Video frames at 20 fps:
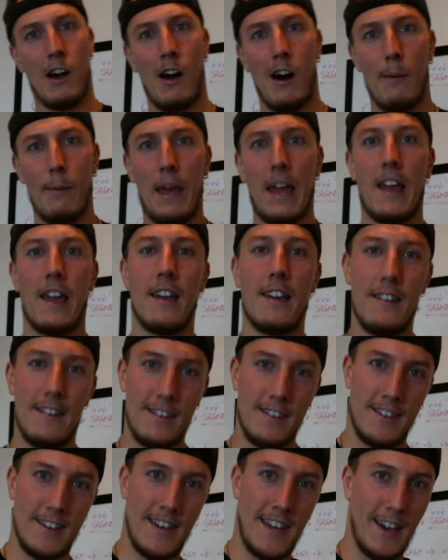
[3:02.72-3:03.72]
a hobby,
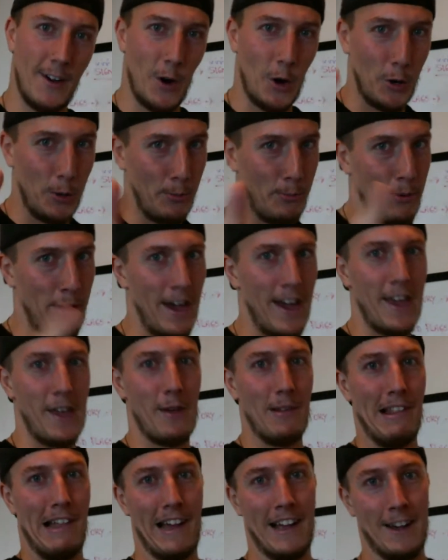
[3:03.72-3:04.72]
it will pay
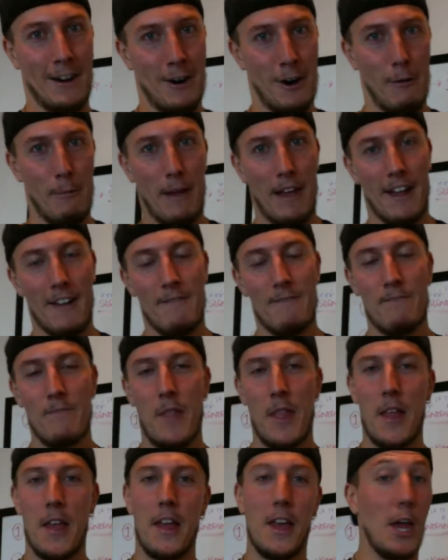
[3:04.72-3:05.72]
you like a hobby.
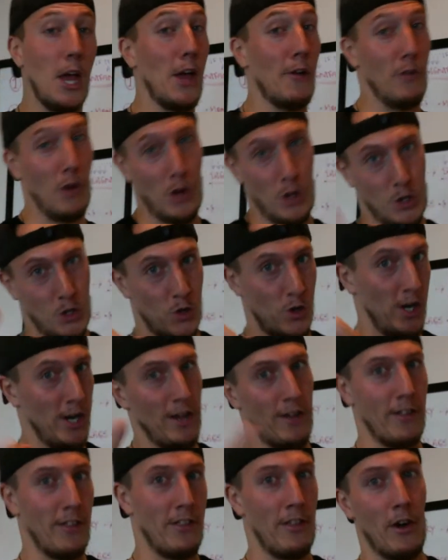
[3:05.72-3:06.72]
If you treat
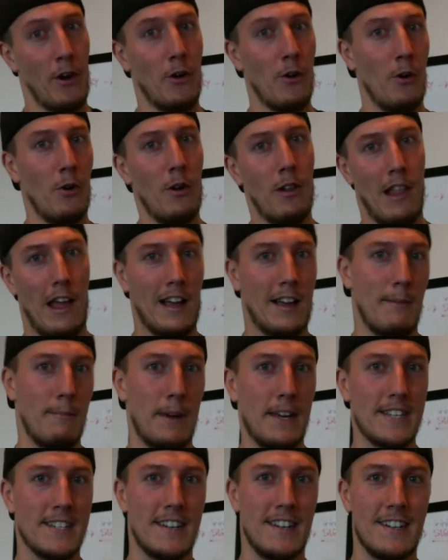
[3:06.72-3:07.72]
it, though, like a
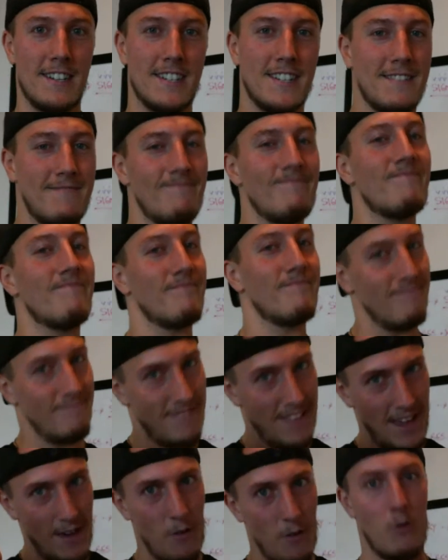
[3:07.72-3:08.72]
business,
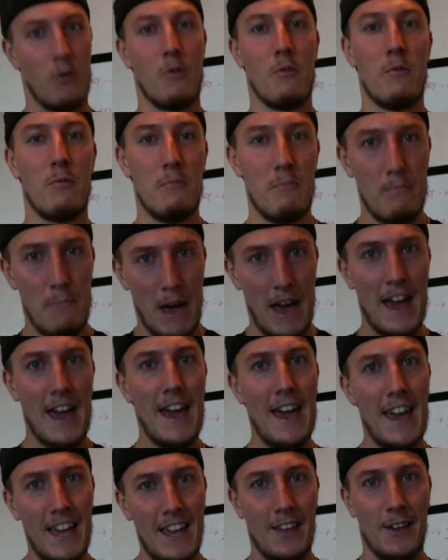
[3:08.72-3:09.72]
it will
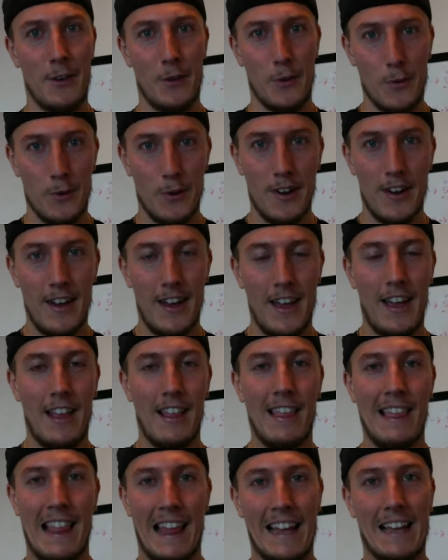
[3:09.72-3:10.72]
pay you
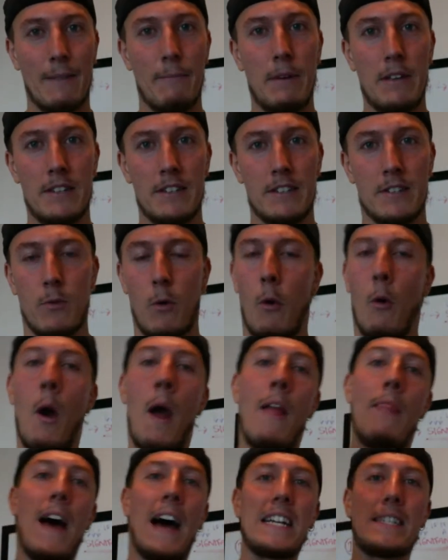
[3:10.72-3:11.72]
like a business. Well,
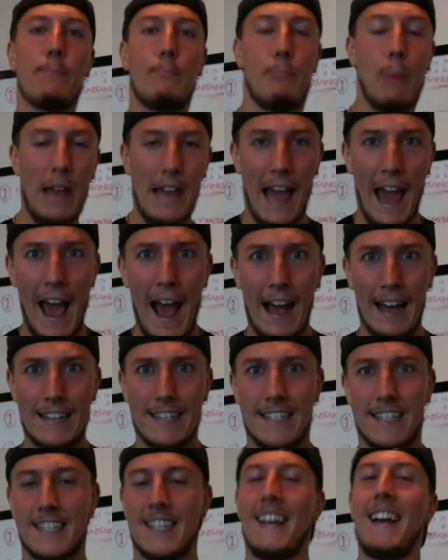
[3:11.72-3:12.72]
that's BS.
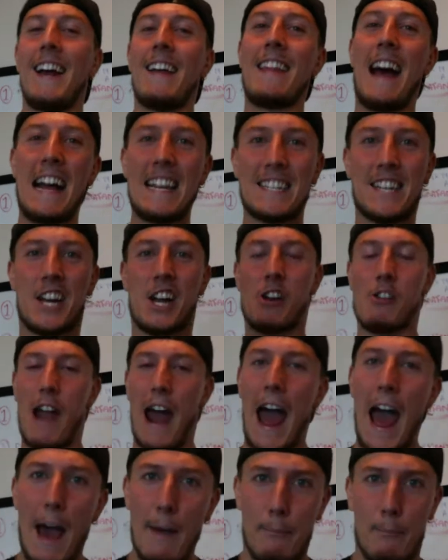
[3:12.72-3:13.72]
That's
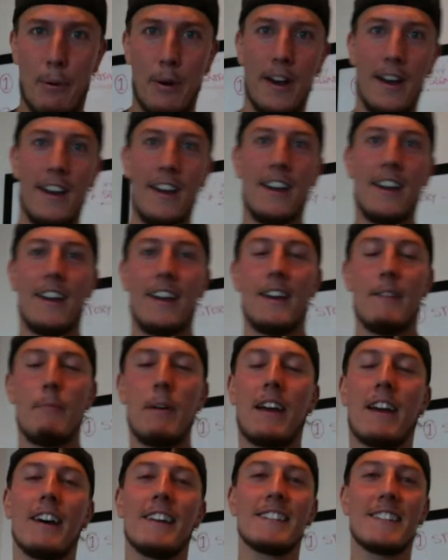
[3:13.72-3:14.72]
crap.
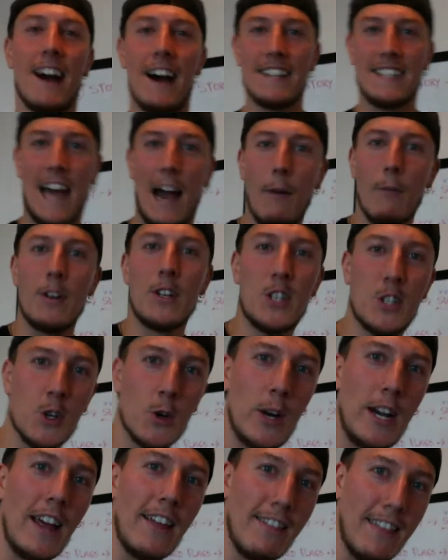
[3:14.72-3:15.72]
Because, guys, I was
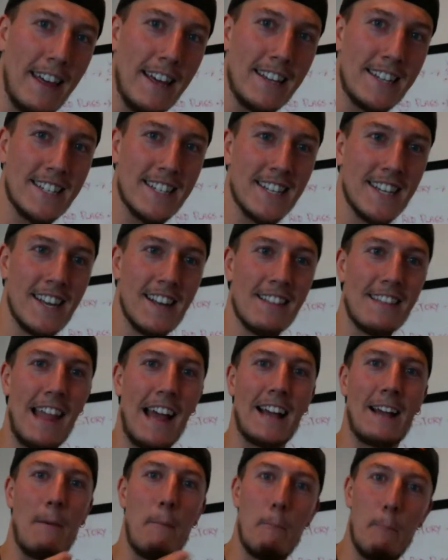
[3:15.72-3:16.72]
treating this
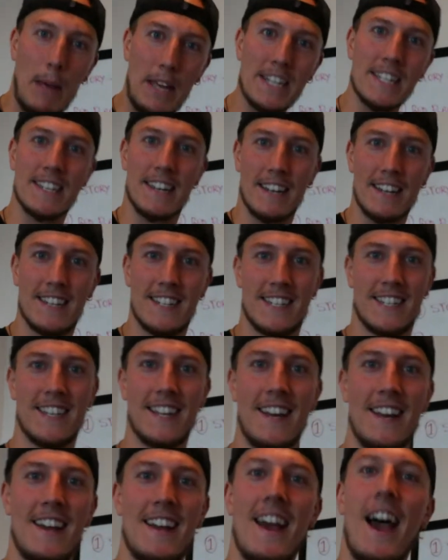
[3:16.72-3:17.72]
like a
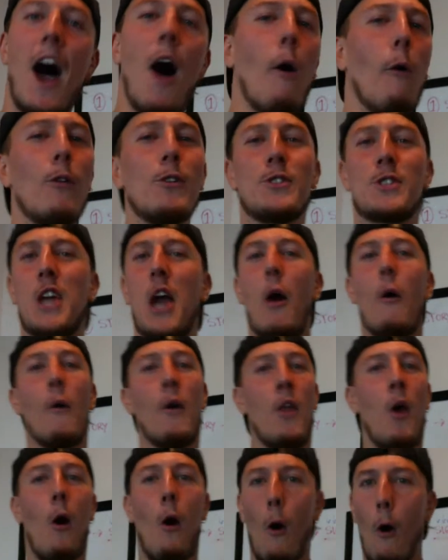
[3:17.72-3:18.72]
business. I was
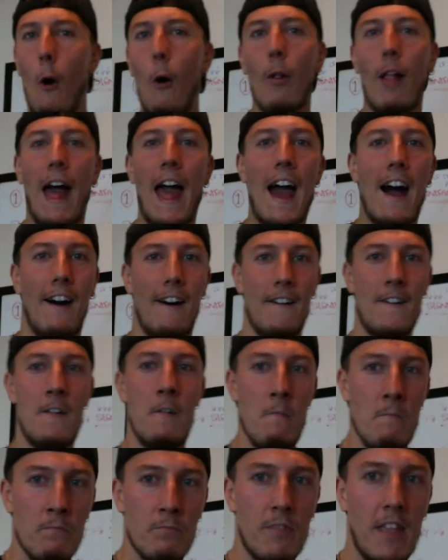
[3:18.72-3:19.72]
going all out.
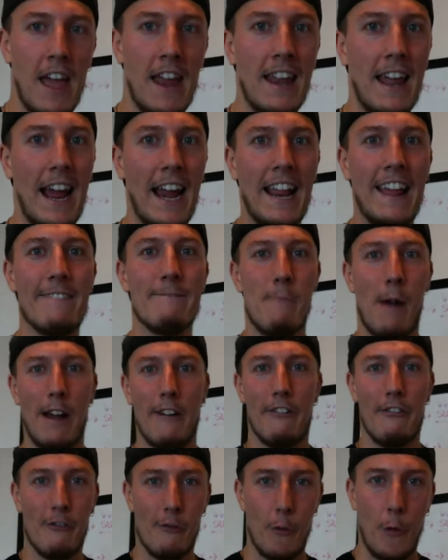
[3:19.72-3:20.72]
And any of my
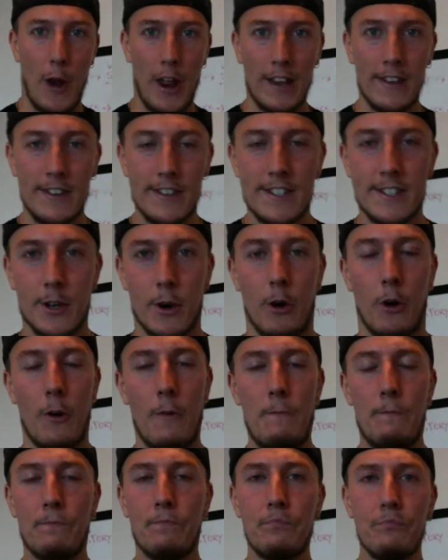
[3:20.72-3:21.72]
friends
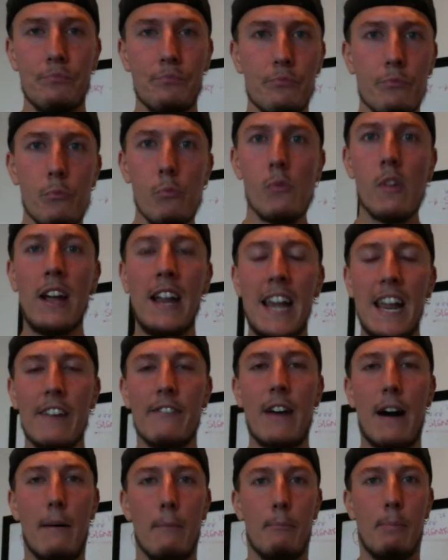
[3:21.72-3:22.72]
or any
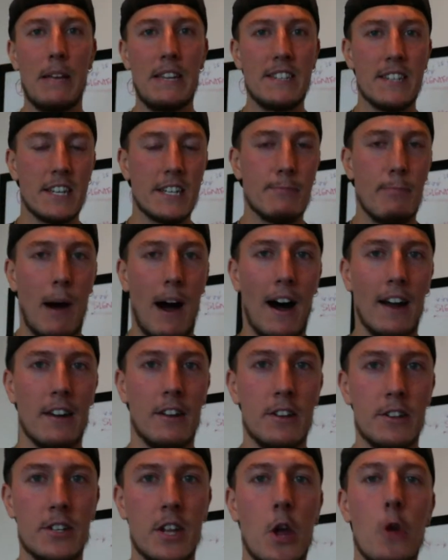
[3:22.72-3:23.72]
of our business
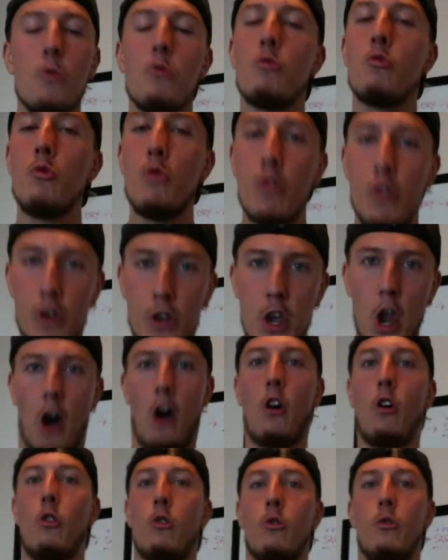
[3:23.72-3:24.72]
partners would
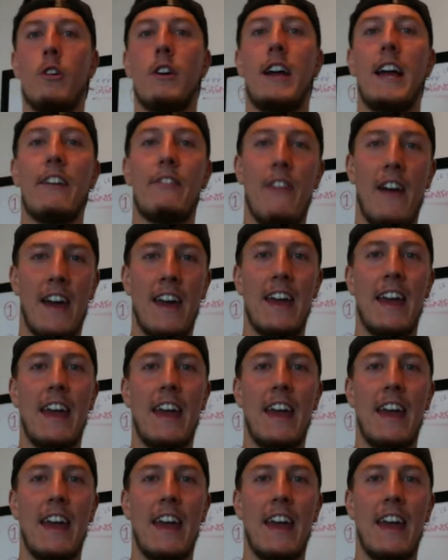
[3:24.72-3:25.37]
know if